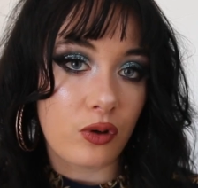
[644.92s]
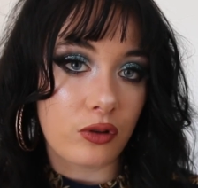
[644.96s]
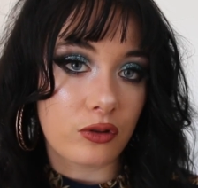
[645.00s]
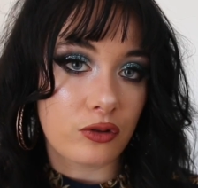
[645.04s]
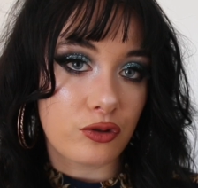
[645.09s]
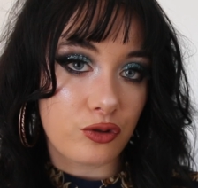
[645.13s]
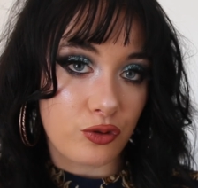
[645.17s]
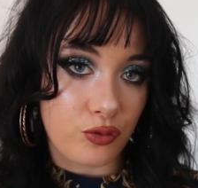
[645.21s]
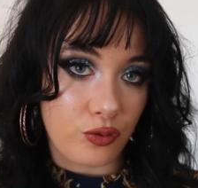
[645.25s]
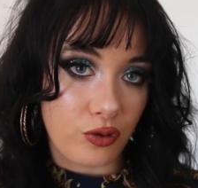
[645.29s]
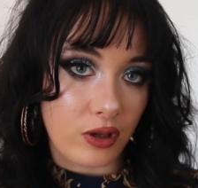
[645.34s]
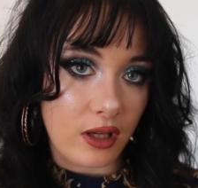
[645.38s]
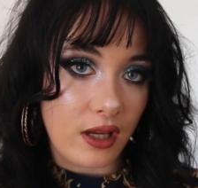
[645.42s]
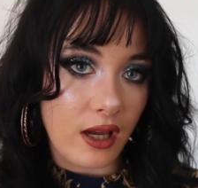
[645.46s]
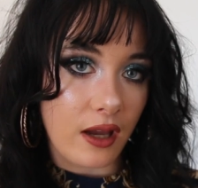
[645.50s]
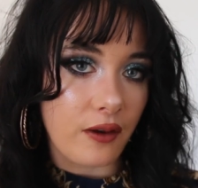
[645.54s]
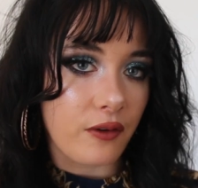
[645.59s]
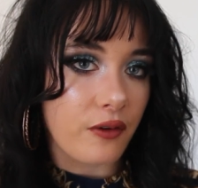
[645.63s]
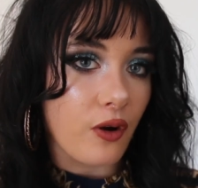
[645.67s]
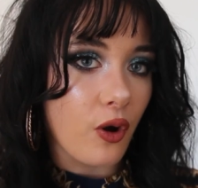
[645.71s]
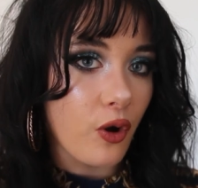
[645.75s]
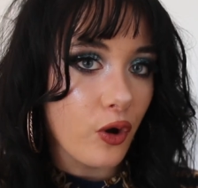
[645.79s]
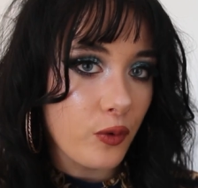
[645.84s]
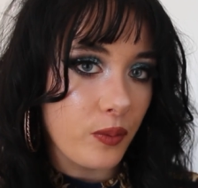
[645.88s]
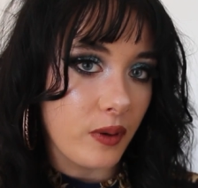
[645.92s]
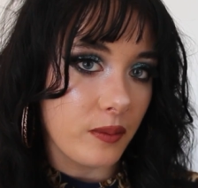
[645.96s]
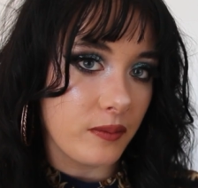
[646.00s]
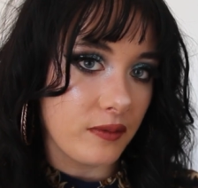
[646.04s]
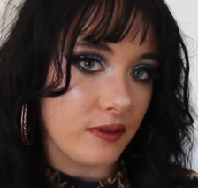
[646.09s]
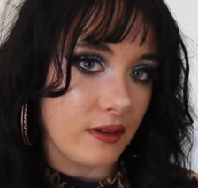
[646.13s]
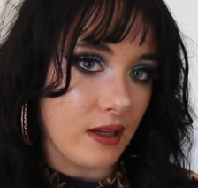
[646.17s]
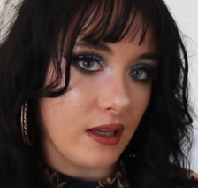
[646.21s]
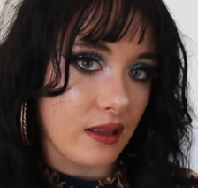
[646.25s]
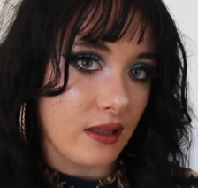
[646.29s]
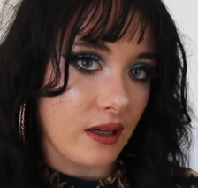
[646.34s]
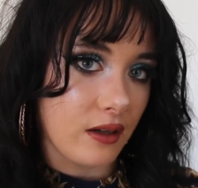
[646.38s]
Kong Tri. I hope
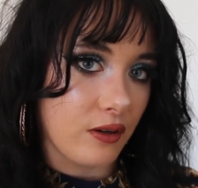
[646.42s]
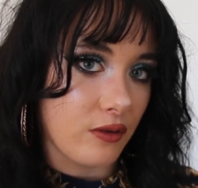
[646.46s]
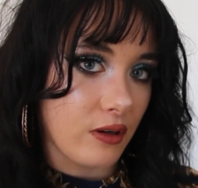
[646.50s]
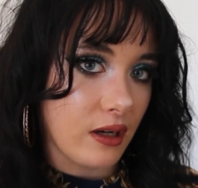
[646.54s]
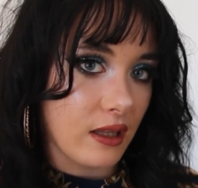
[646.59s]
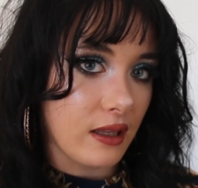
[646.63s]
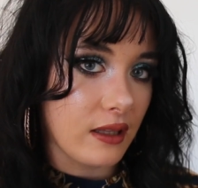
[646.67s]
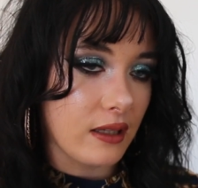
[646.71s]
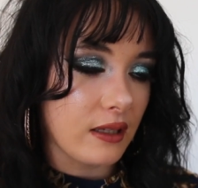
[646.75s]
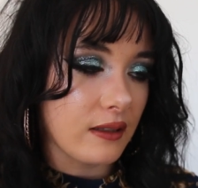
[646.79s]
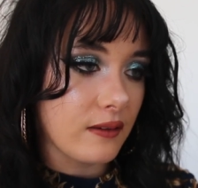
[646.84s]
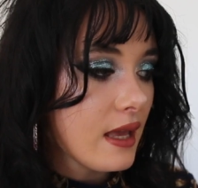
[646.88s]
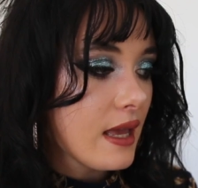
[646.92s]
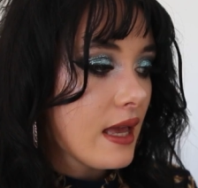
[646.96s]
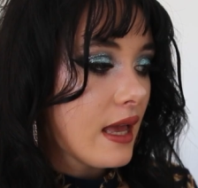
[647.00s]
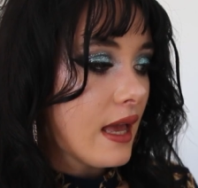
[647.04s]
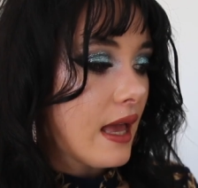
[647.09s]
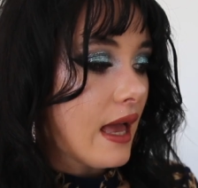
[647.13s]
I'm saying that correctly.